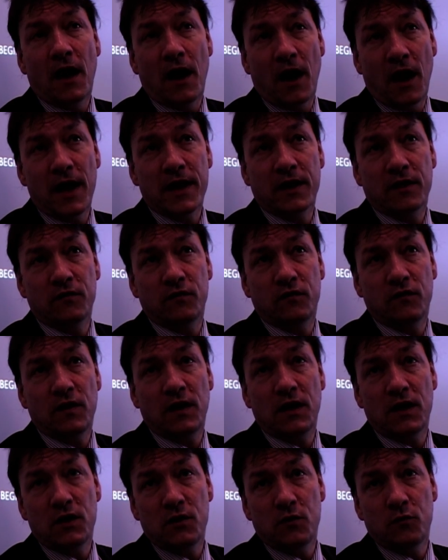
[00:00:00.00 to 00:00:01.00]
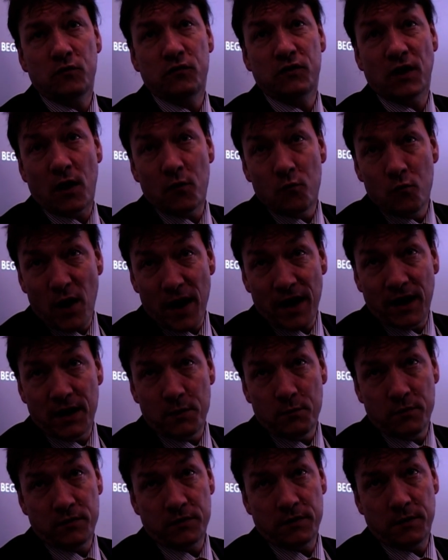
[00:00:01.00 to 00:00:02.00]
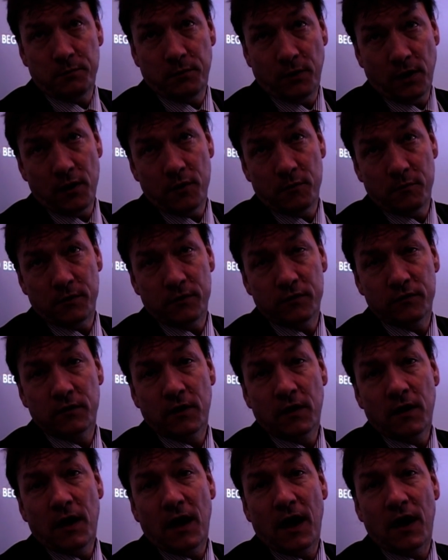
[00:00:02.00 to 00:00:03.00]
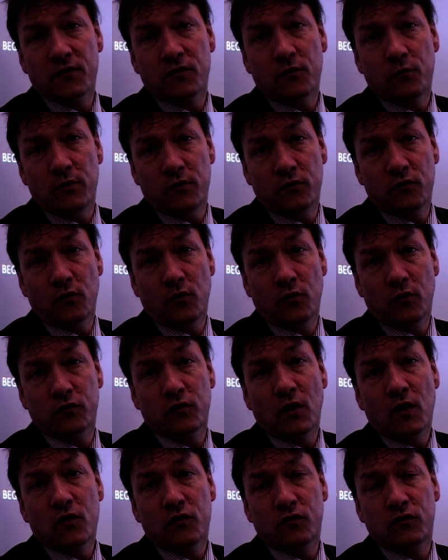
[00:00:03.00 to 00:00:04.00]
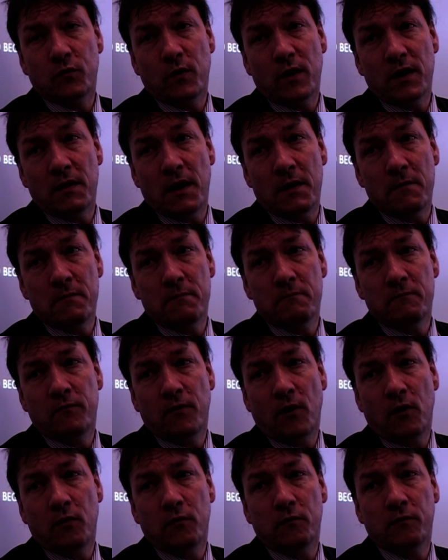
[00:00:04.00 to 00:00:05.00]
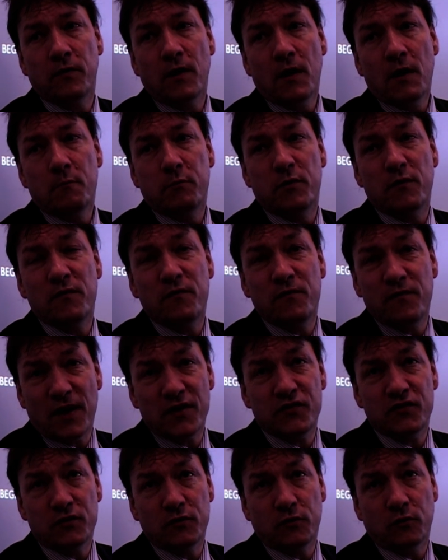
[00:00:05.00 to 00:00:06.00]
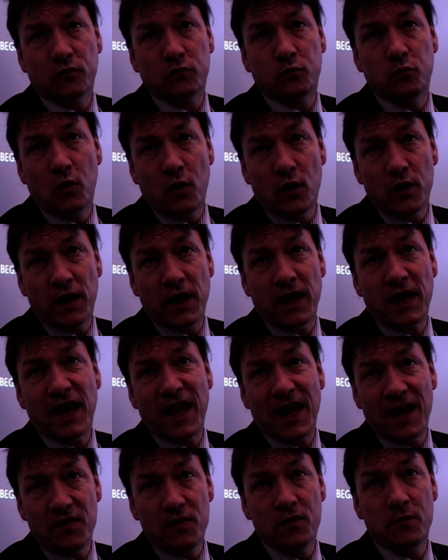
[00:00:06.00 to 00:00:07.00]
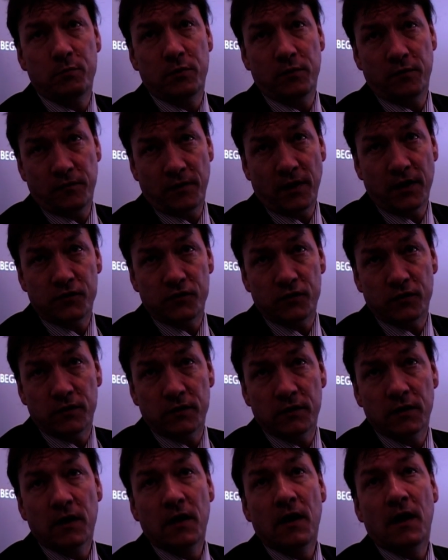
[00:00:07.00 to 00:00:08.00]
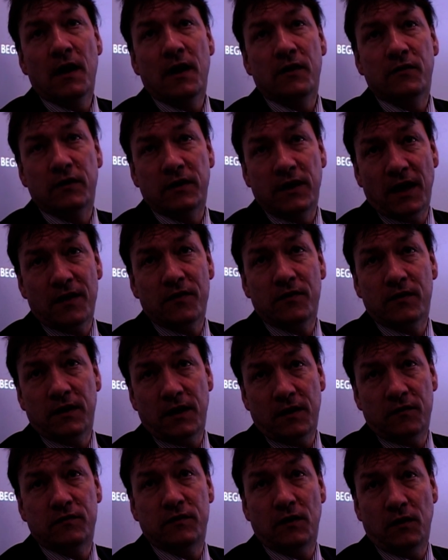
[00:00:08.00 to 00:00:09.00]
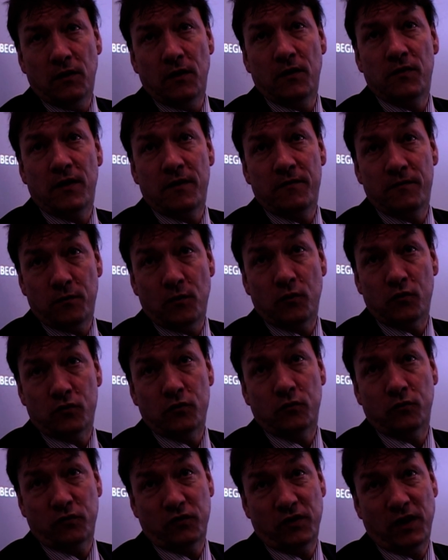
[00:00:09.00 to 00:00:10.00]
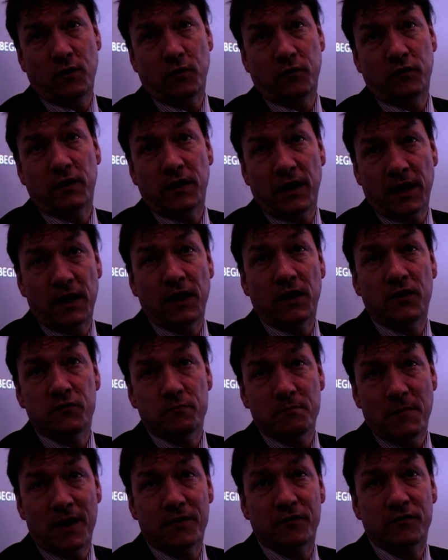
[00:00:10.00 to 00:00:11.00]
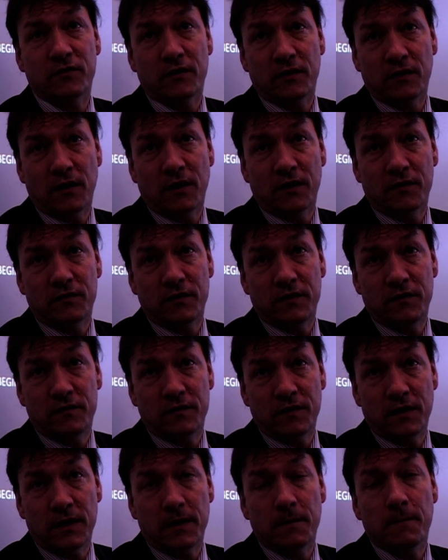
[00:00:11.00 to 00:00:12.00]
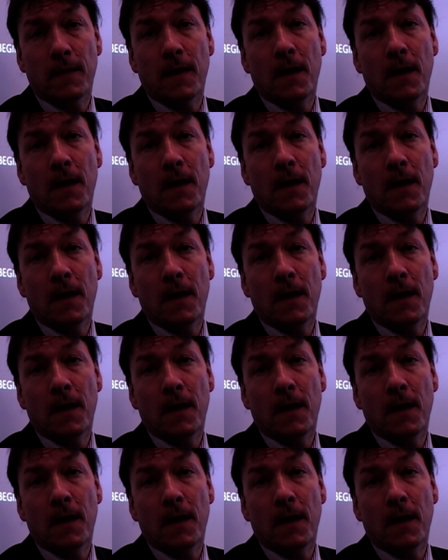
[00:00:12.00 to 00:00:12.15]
I can see it used directly with the diplomas as a resource to involve professionals working in the profession to get the kids to learn their functional skills in English, maths and ICT.